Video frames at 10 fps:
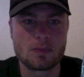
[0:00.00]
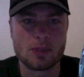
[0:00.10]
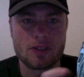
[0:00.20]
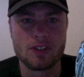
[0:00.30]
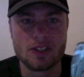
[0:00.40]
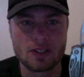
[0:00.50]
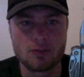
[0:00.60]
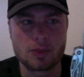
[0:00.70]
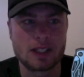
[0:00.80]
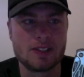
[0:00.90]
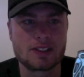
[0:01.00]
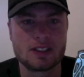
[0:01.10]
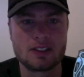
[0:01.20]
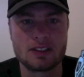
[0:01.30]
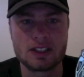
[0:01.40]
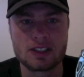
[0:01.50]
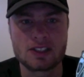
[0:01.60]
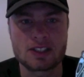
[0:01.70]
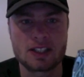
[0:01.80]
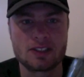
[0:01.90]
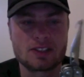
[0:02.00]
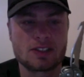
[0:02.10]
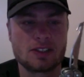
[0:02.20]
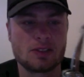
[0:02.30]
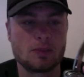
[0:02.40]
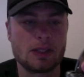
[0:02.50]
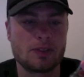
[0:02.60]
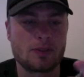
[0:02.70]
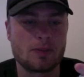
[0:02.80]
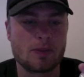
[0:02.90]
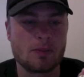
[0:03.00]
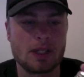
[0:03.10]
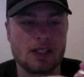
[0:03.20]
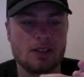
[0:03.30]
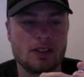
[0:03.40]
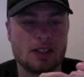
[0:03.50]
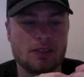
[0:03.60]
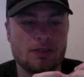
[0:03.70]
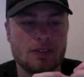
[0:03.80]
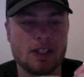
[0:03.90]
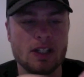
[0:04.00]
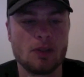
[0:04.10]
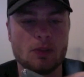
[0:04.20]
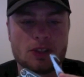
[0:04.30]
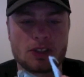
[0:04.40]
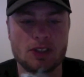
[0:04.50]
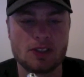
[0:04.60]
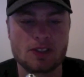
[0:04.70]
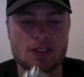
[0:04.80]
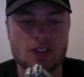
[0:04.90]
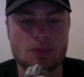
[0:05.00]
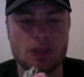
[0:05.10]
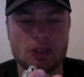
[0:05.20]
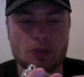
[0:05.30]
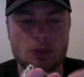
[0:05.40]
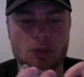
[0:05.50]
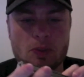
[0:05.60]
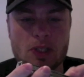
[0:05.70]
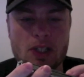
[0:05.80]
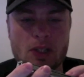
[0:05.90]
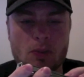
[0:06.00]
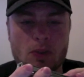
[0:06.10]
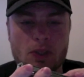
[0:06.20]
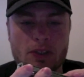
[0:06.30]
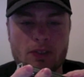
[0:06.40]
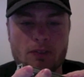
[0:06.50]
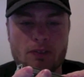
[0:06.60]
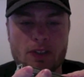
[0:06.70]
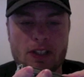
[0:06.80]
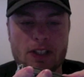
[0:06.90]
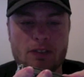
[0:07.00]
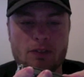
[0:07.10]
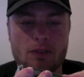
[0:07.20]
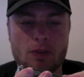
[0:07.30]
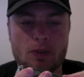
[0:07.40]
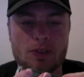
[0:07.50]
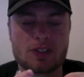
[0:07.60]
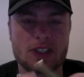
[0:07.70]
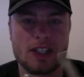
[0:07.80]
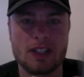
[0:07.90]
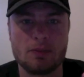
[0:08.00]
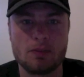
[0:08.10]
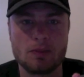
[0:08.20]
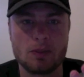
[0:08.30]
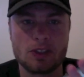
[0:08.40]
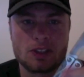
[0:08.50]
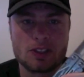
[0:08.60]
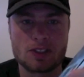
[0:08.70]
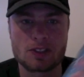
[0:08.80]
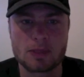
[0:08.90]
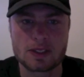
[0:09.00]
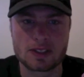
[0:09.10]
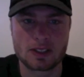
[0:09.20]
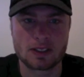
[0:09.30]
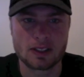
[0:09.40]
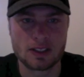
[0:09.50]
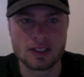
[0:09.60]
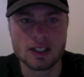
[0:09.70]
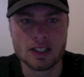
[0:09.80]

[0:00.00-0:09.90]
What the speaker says: But the knife blades are actually stainless steel, apart from the main knife, which is the special 154 cm, which is basically